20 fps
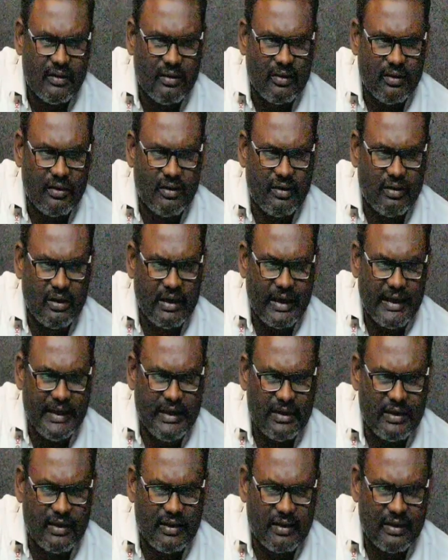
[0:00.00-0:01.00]

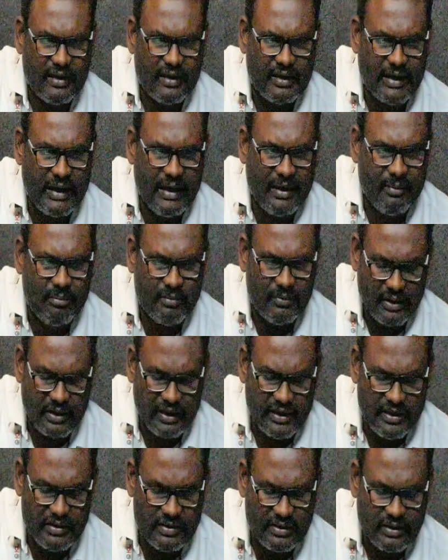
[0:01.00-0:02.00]
like Ram,
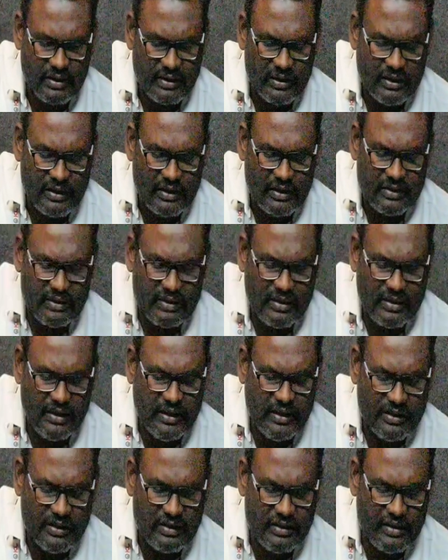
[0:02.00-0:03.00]
his,
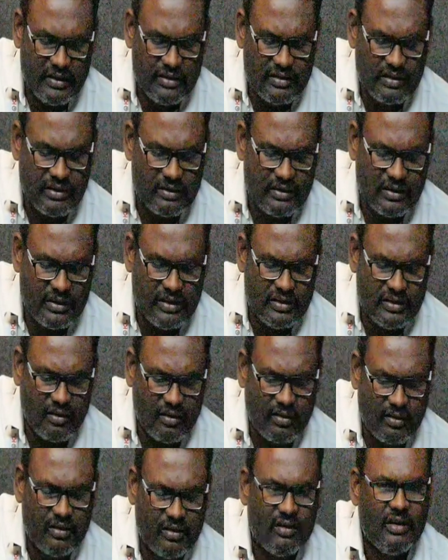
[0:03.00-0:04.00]
see, these
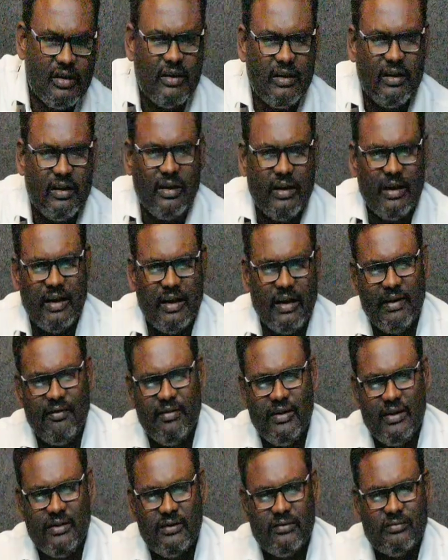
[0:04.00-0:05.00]
are
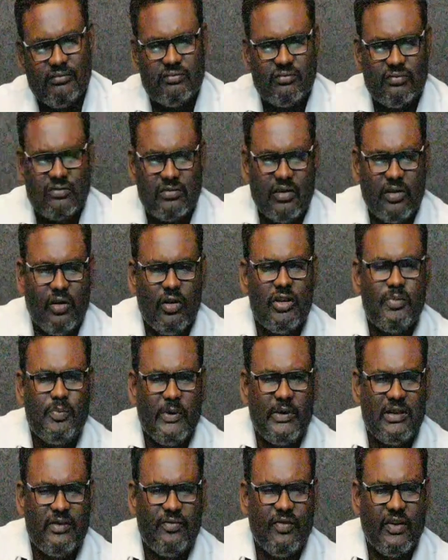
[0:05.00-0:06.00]
having no
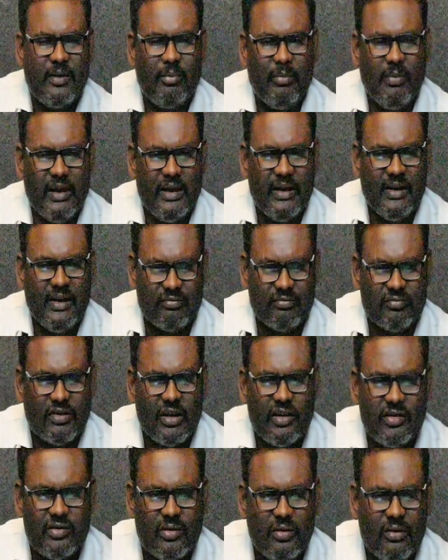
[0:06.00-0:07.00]
specific meaning, there
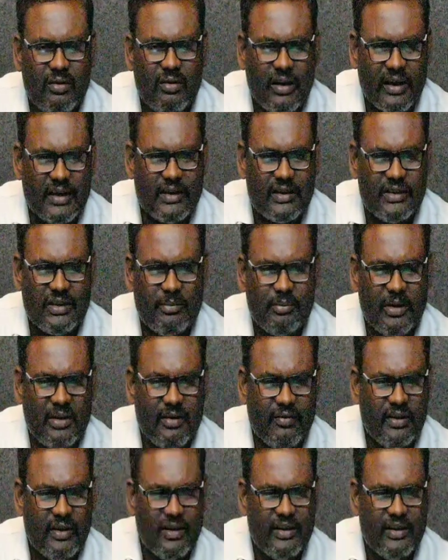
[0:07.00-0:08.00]
is no connection
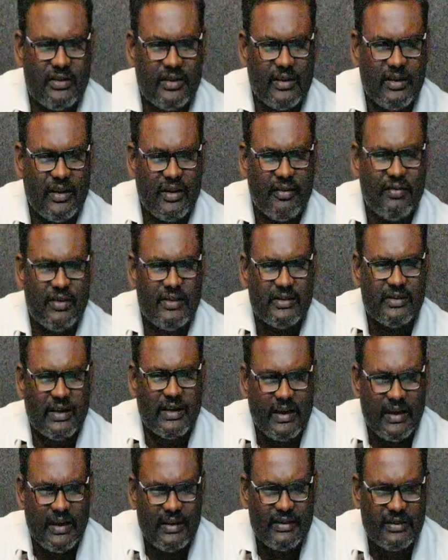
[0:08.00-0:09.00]
between each and every
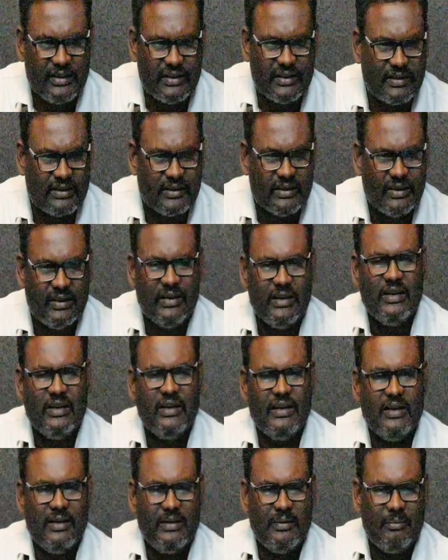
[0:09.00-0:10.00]
sentences,
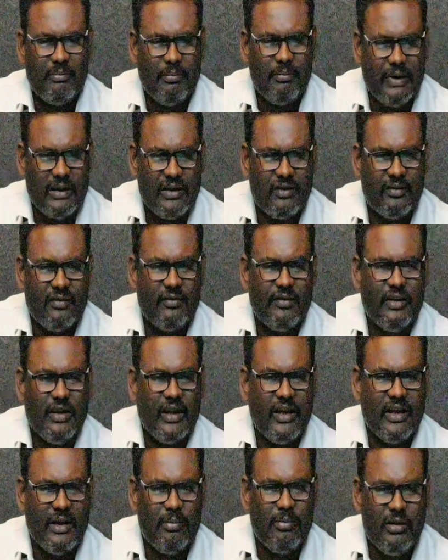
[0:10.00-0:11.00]
but we
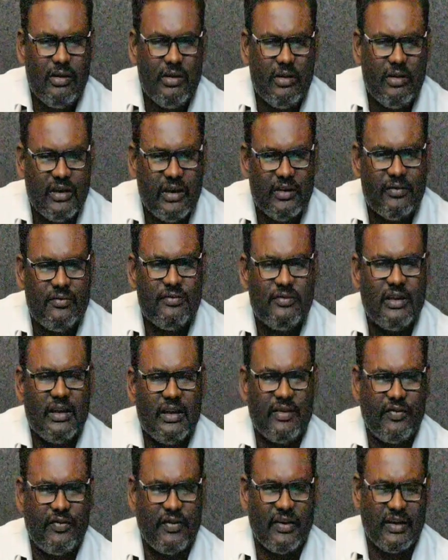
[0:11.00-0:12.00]
are able to give the
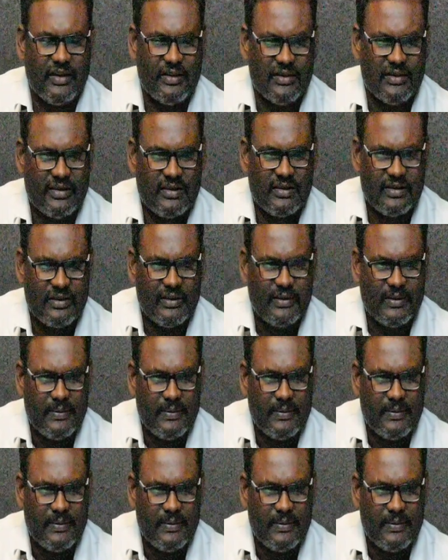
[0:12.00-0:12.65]
reference.